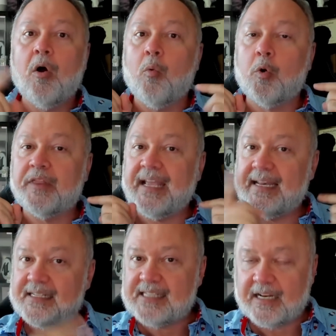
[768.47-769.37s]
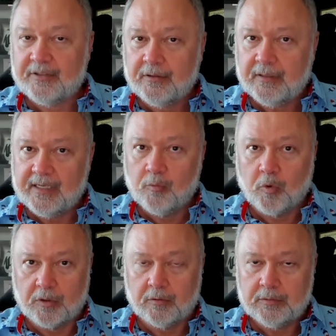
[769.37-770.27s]
were they in a sector, in a
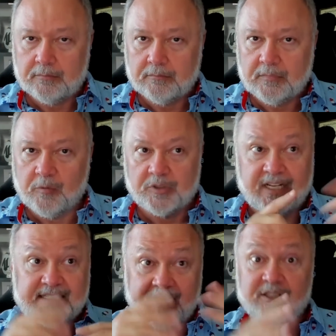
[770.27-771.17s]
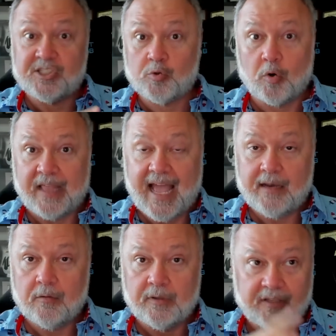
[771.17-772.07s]
world, in which case they could store
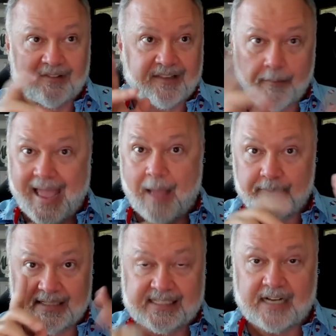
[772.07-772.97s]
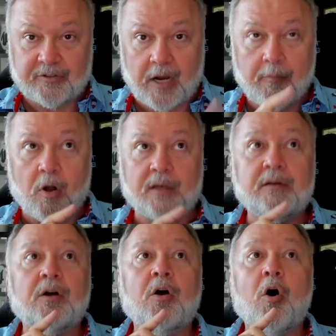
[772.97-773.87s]
that. This is the map and sector I'm on.
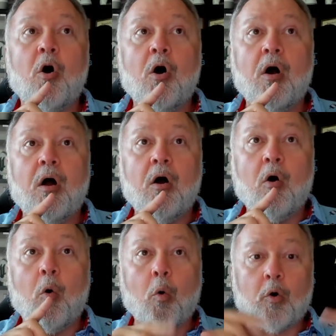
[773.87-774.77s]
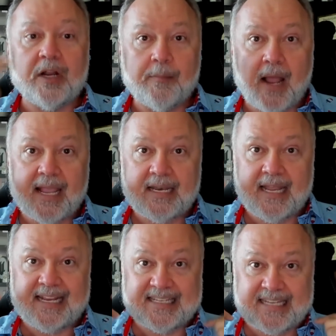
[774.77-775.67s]
Or am I in
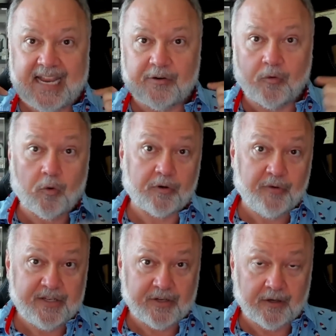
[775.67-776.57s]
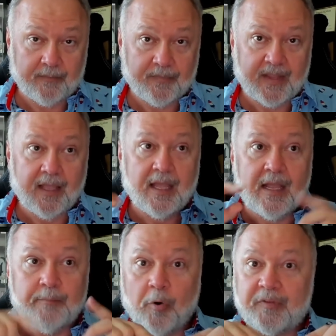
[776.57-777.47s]
a container or a creature?
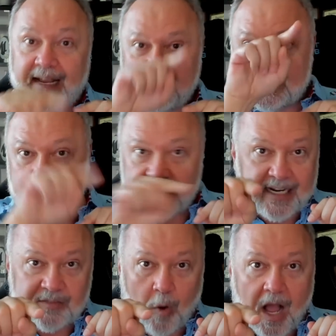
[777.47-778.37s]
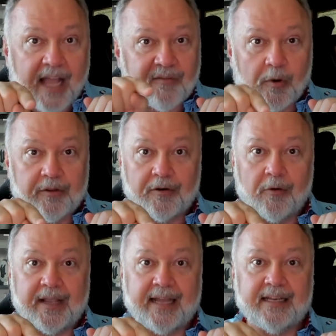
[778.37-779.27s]
In both cases, there's an XY of where they're
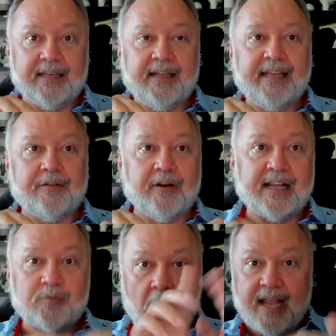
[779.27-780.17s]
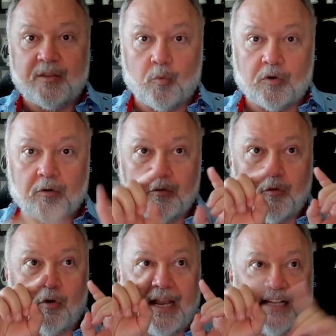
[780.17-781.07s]
located, either an XY in the world
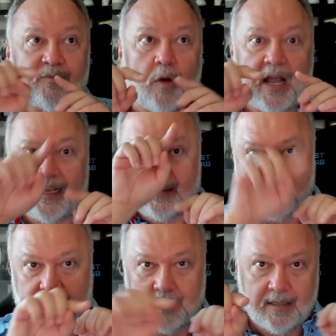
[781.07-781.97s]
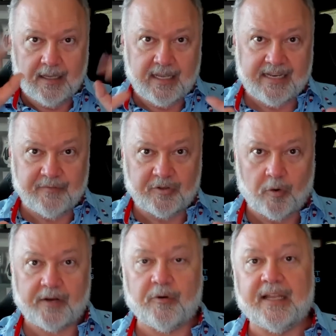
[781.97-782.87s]
or an XY in the
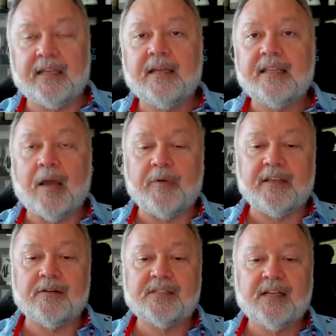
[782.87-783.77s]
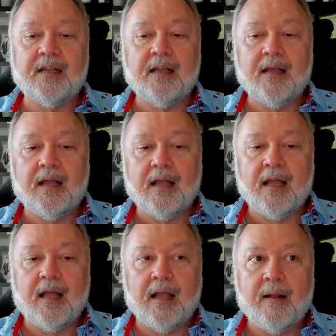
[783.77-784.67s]
inventory grid that we used.
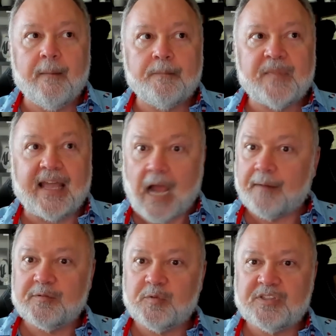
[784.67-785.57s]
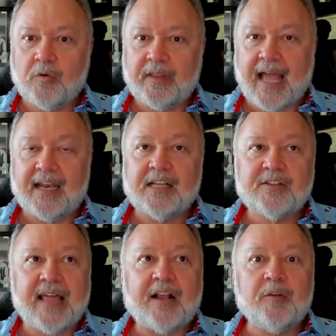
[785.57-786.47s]
And items would store that. So
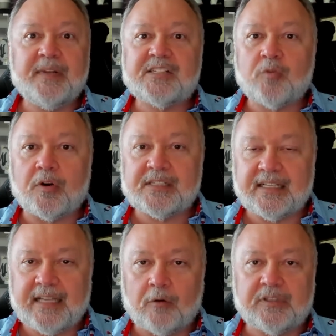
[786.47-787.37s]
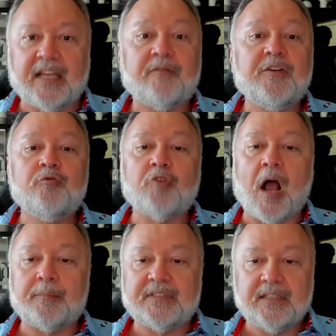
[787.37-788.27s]
that could be stored as a delta if you
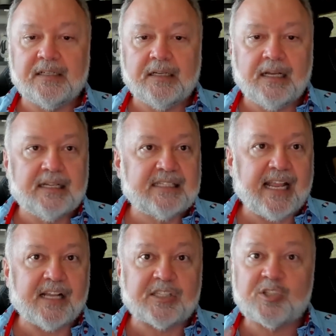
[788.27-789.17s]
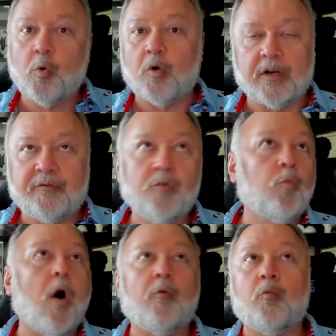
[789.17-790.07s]
dropped, say, a sword. If you
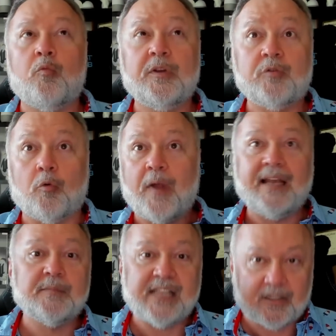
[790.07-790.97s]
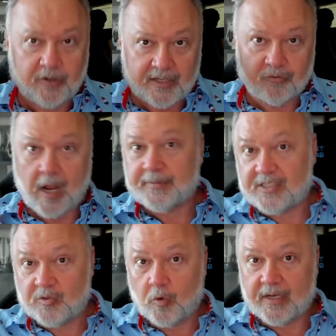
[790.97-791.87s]
want, went to a random sector and dropped a
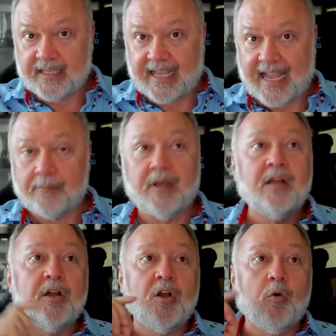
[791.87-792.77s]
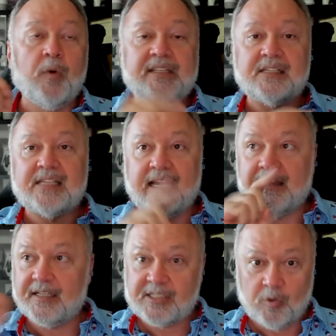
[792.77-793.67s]
sword in the game, we just said
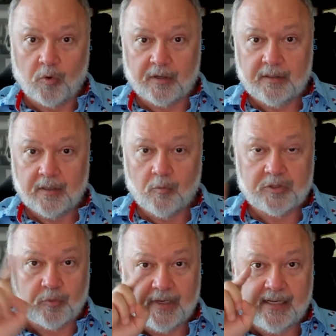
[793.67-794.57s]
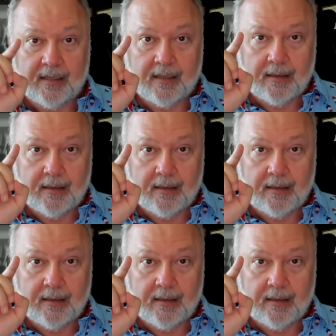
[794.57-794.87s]
this sword, which we